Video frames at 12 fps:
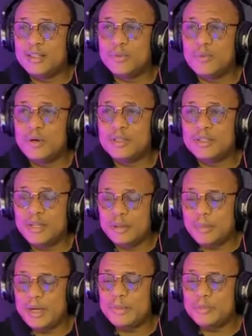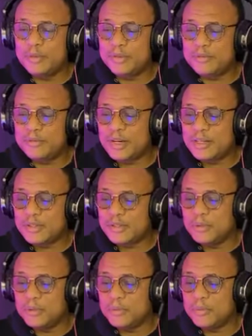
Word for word: is what the Bible refers